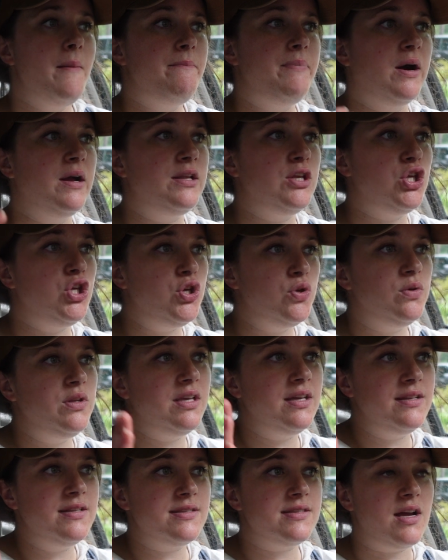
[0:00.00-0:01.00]
But
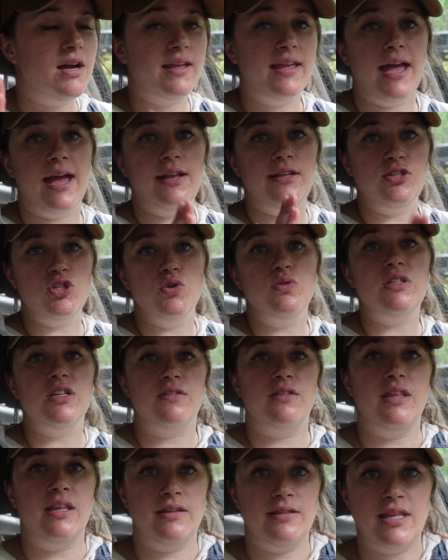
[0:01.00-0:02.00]
unions, again, do
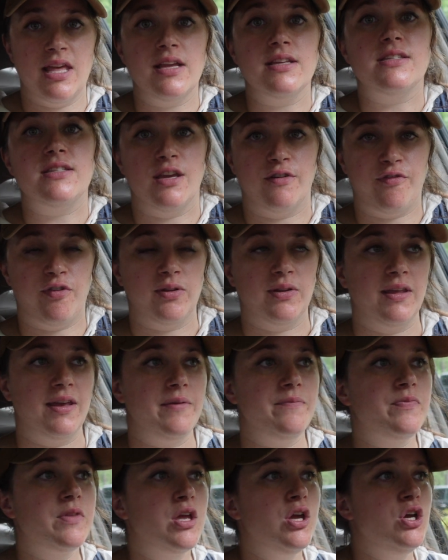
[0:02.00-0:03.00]
things differently.